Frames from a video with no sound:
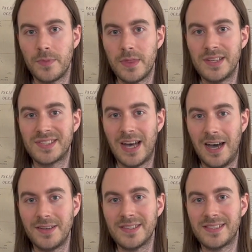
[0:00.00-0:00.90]
this
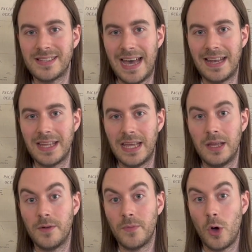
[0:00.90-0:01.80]

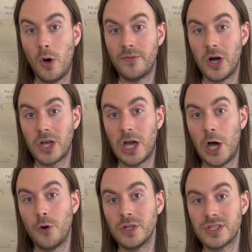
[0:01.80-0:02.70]
understanding of our
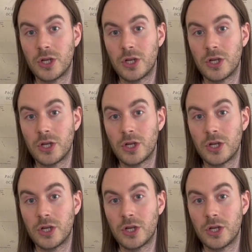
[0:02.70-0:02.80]
current